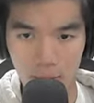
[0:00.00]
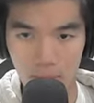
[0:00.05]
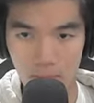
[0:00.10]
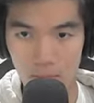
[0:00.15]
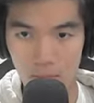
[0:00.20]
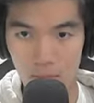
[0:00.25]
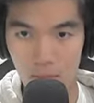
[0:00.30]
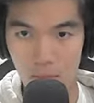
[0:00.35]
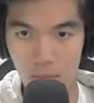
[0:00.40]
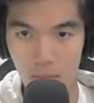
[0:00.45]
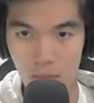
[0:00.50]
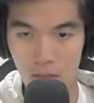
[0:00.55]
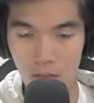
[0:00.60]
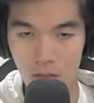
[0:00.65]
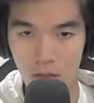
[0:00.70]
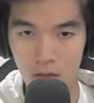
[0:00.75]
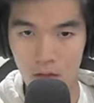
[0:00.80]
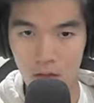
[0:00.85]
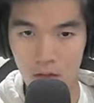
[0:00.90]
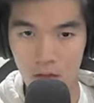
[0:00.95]
I knew
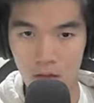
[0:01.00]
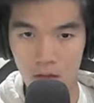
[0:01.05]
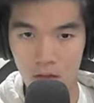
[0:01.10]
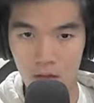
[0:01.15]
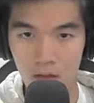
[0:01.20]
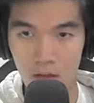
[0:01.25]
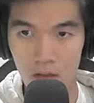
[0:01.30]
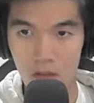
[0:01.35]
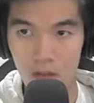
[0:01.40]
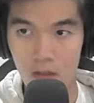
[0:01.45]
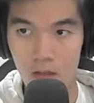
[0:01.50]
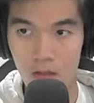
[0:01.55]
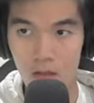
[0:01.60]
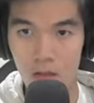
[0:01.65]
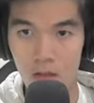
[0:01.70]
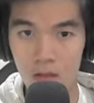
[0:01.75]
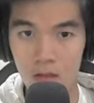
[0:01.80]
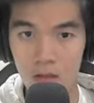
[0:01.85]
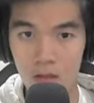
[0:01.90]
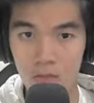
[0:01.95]
what she
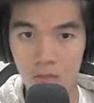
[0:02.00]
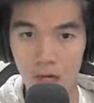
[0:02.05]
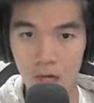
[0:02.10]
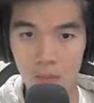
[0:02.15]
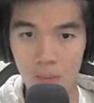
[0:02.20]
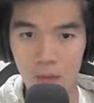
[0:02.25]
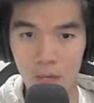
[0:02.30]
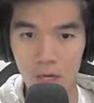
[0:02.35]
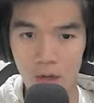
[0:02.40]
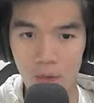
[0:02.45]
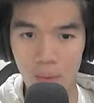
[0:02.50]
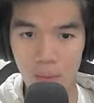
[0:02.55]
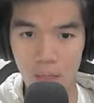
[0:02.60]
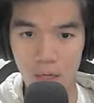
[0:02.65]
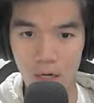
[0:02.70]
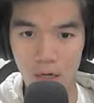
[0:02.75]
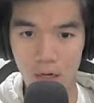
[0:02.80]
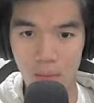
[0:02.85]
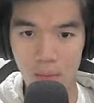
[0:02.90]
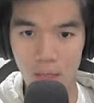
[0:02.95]
done. Mono, we gotta go. We gotta
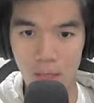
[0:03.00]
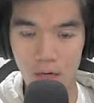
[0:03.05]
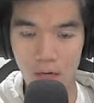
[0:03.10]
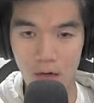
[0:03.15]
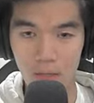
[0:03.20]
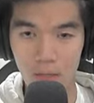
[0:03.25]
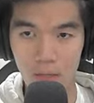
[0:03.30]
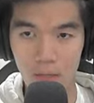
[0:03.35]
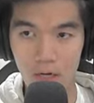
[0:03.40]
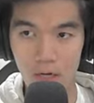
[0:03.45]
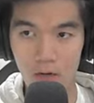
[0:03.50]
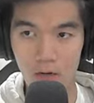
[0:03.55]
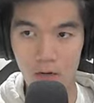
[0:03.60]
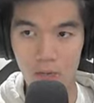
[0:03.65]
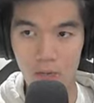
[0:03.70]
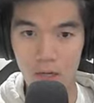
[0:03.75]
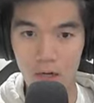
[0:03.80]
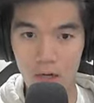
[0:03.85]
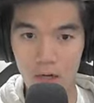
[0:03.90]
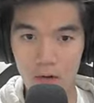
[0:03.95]
go. We gotta go. We gotta go. We
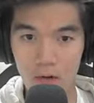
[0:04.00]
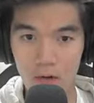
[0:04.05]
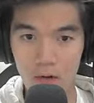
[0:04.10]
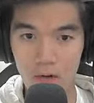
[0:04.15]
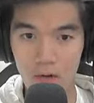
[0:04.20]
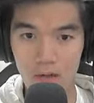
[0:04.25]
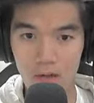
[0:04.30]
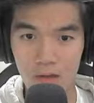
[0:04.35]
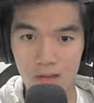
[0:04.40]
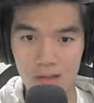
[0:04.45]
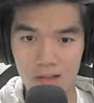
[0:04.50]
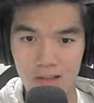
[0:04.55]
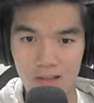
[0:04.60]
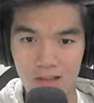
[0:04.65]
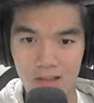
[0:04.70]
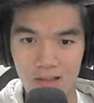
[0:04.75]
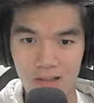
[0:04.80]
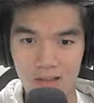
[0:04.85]
gotta go. We gotta go.